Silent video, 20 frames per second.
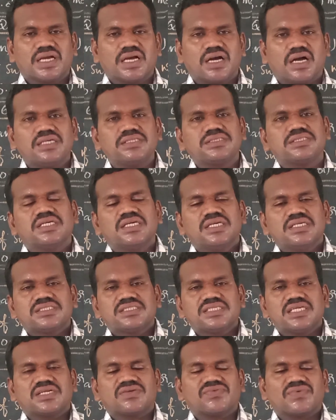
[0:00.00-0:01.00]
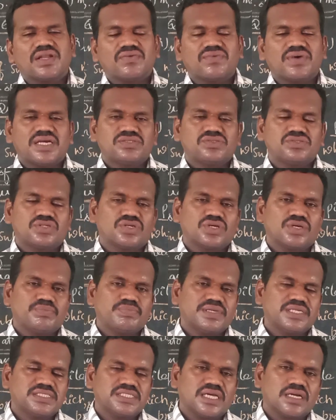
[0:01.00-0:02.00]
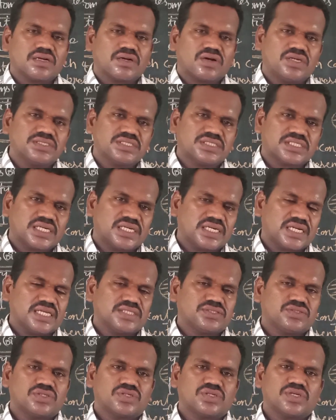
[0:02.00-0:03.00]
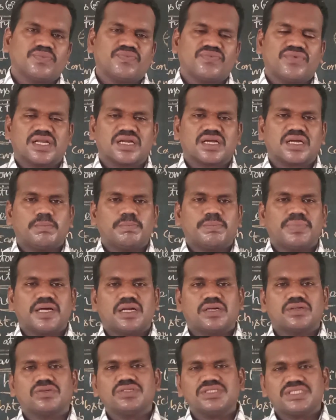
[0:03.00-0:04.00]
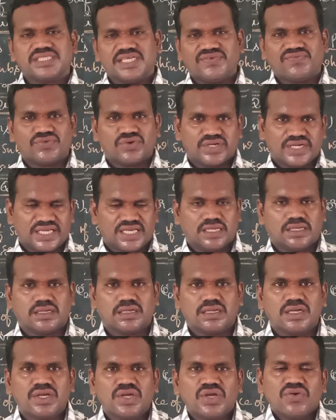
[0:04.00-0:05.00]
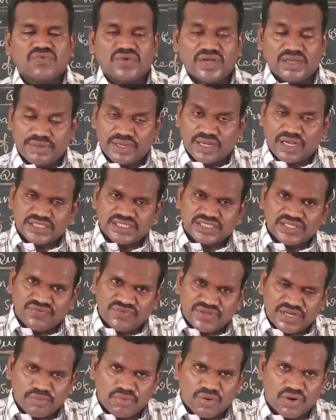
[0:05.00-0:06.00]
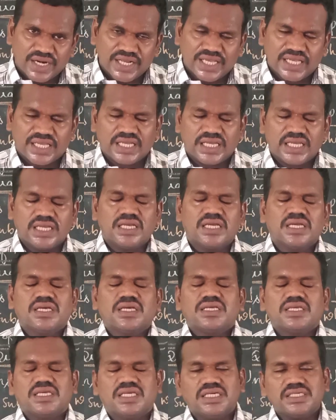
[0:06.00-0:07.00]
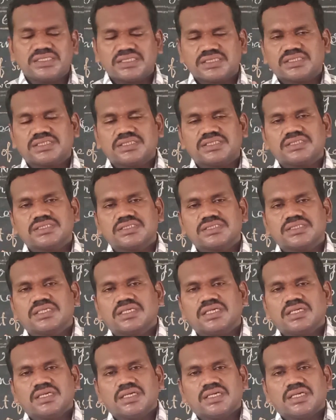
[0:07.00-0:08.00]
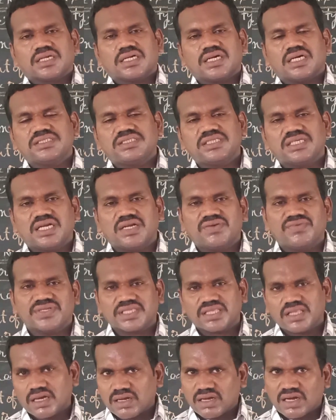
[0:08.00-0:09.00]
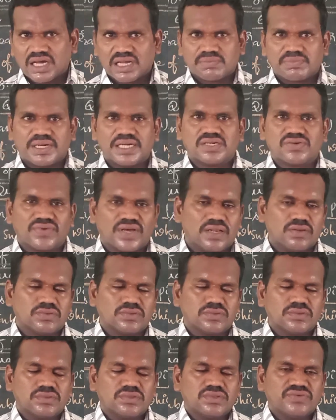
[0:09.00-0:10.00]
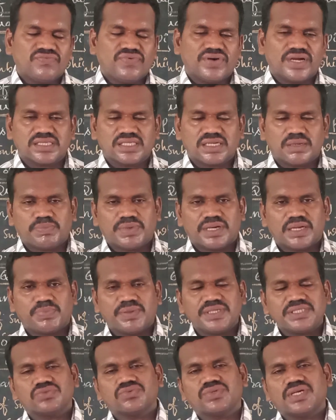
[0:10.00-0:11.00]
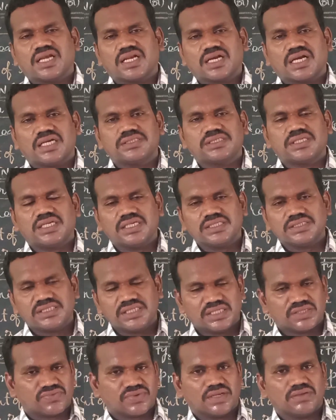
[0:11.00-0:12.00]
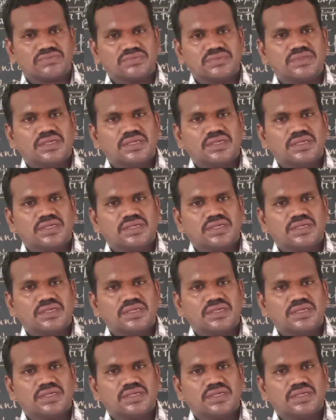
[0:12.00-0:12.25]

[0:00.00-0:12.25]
Because C12 isotope is a constant isotope when compared to C14. Why? Because every body is considered with the carbon 12. For that purpose, we are considering C12.